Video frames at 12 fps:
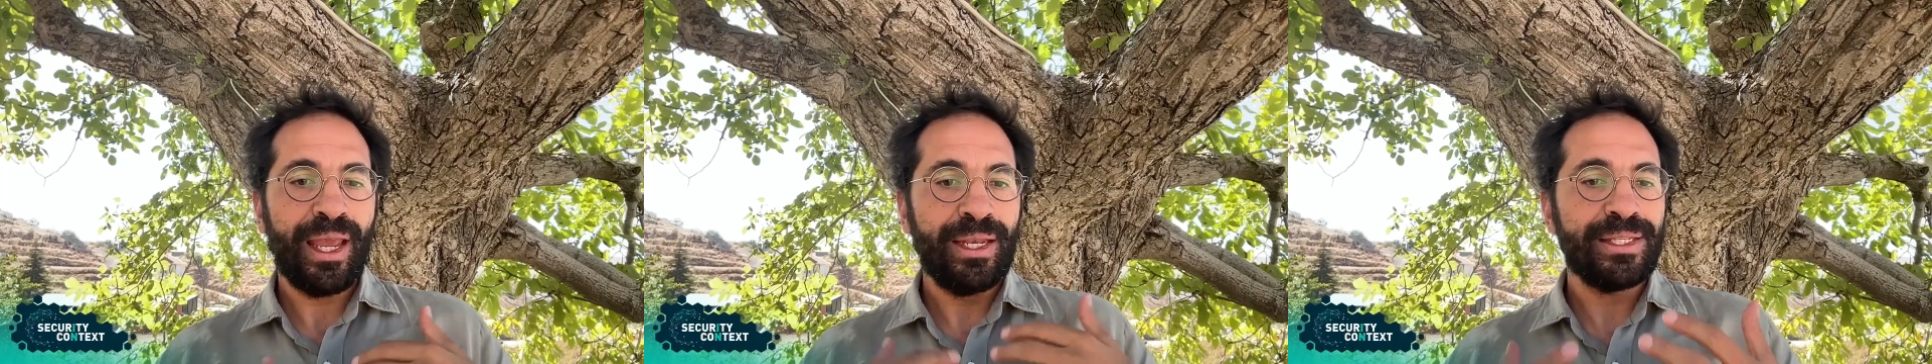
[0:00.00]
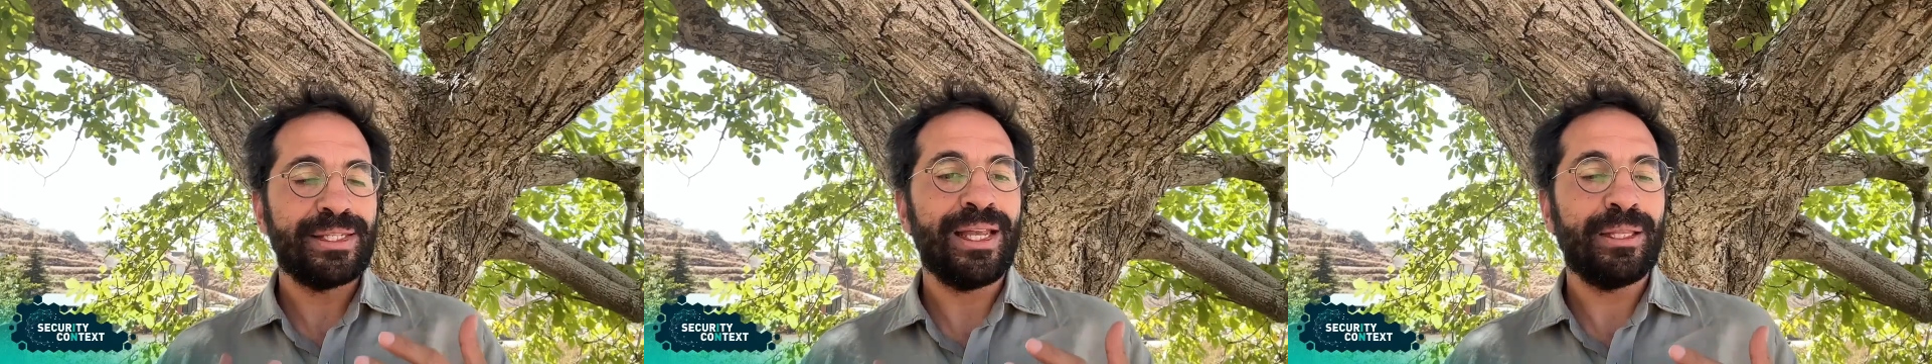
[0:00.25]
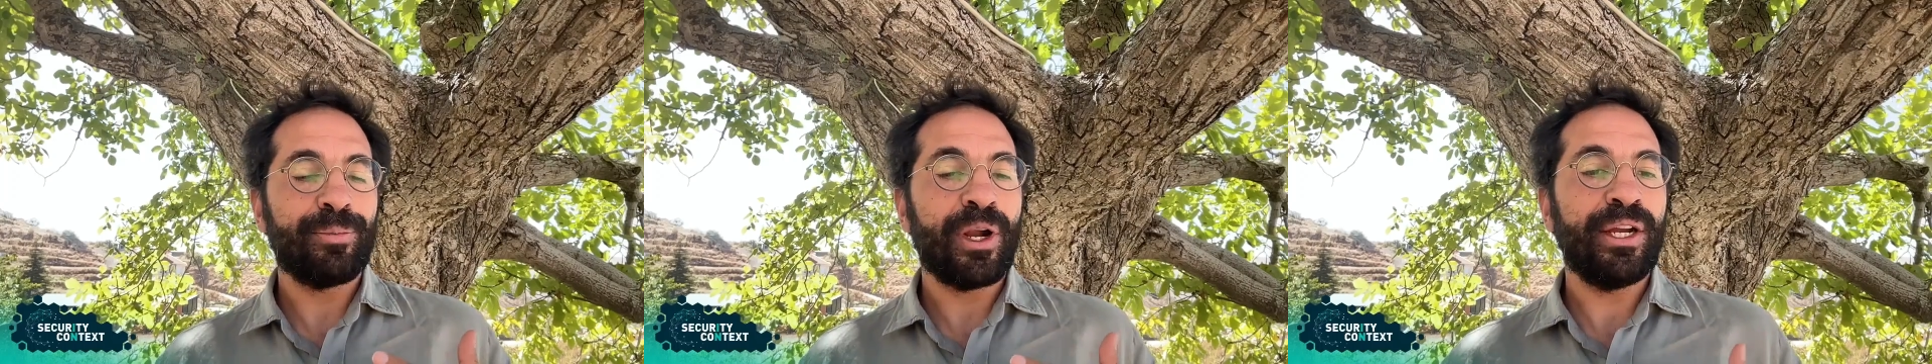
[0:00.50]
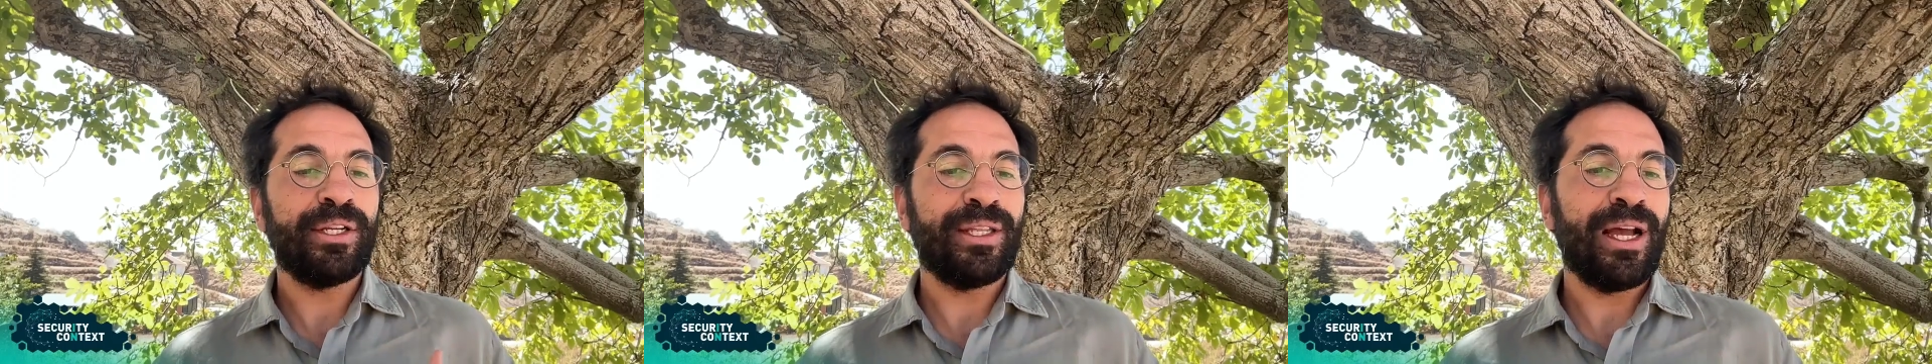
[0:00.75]
and instead
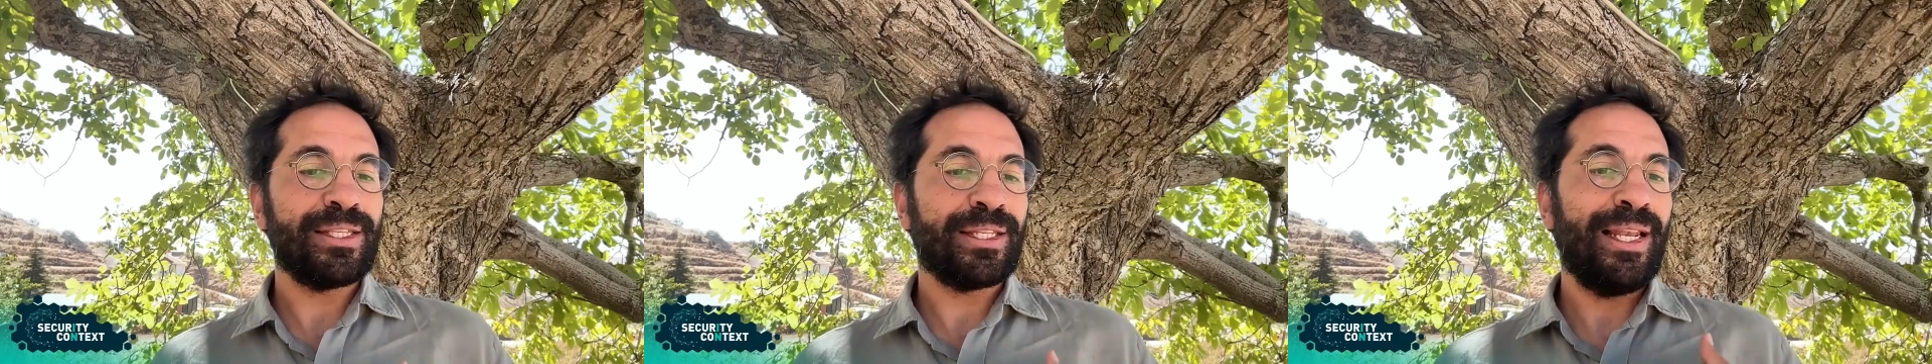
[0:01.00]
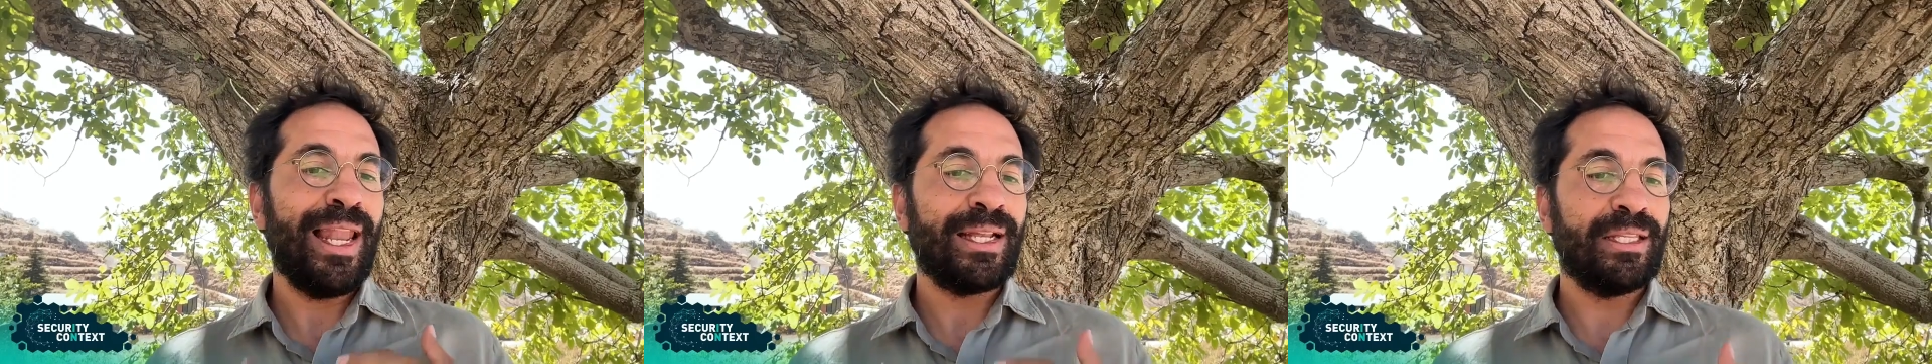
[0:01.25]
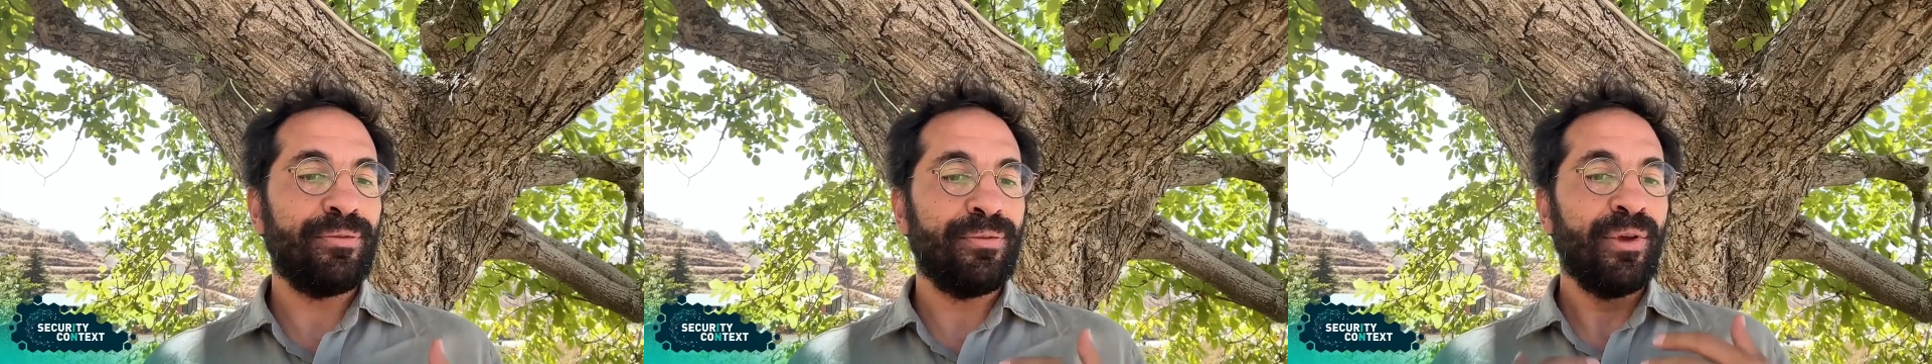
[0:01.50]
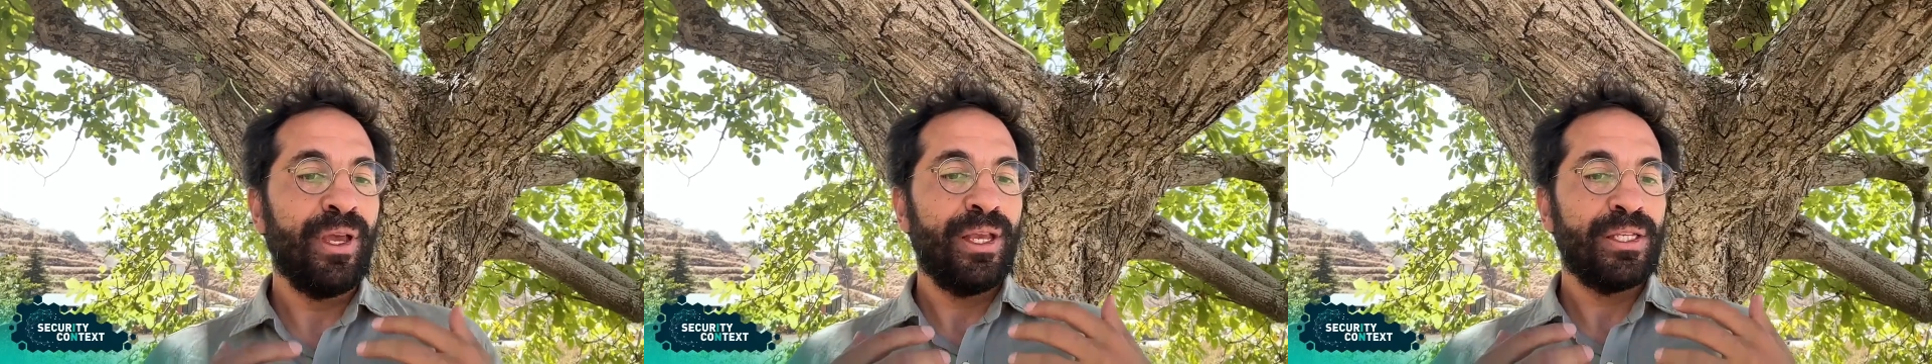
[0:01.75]
prioritize
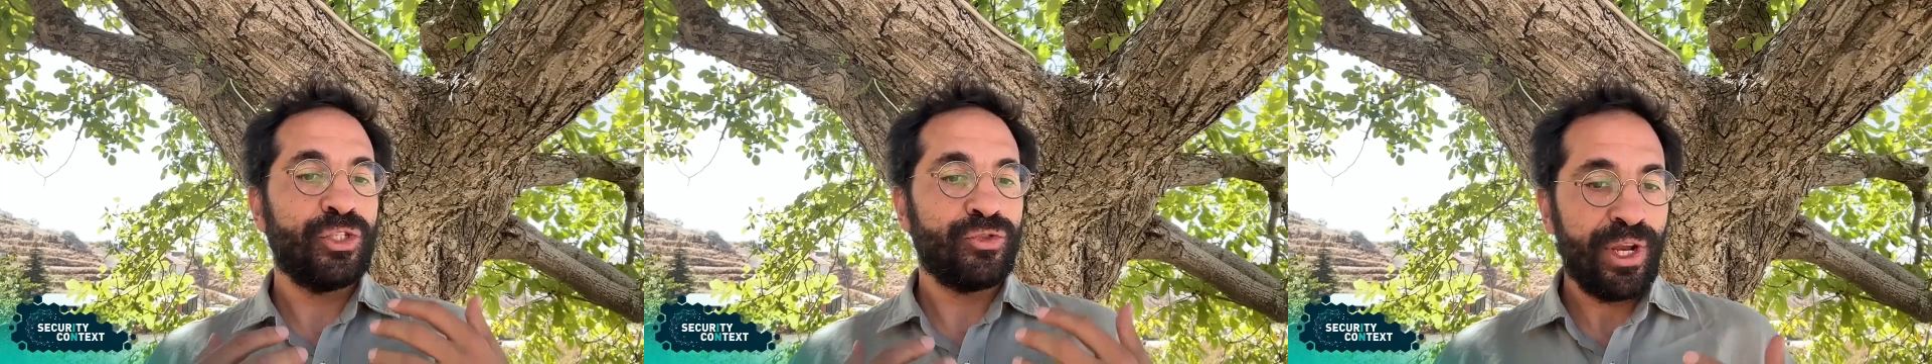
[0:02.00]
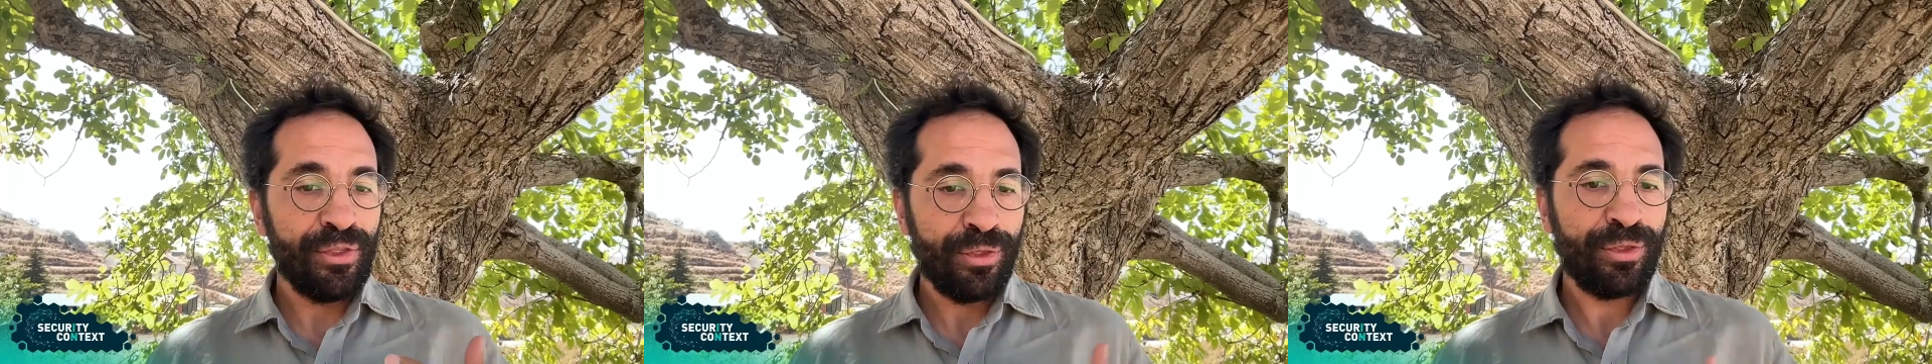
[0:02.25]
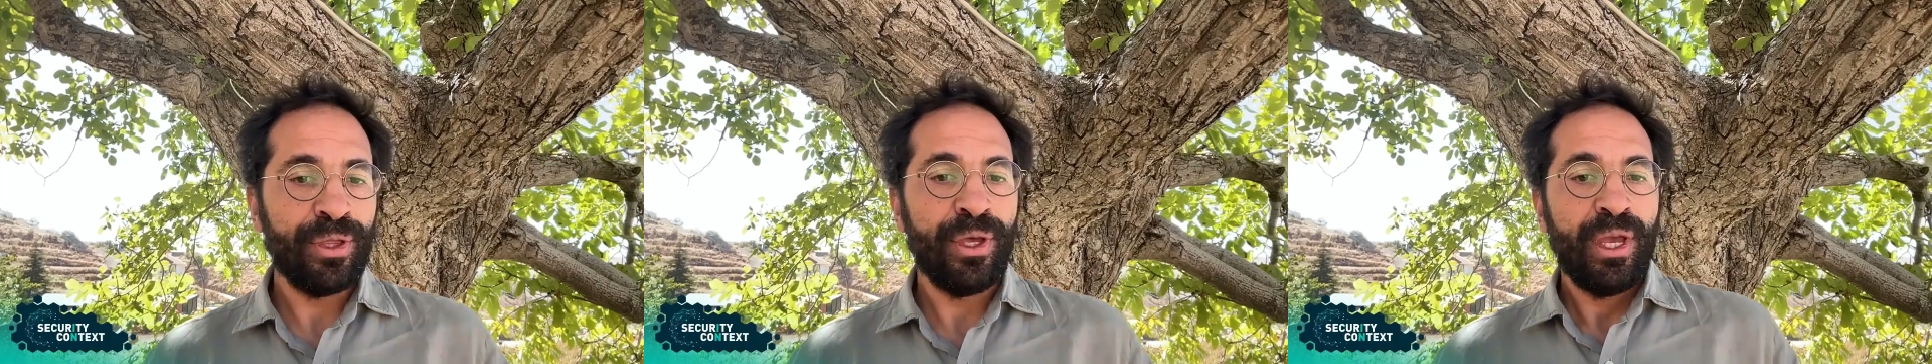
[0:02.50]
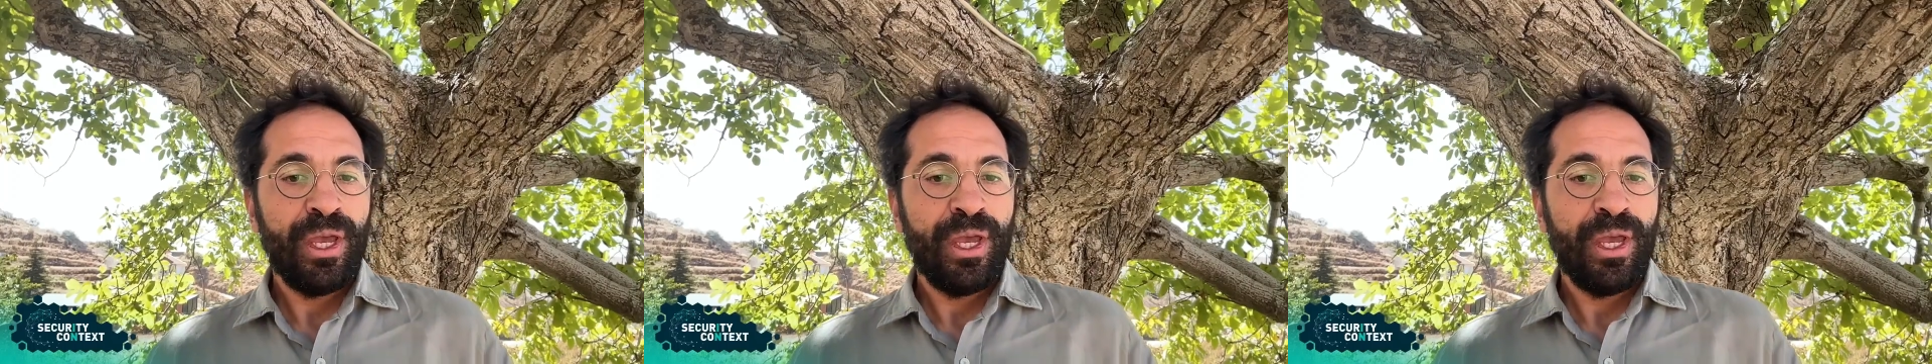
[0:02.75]
collective strength.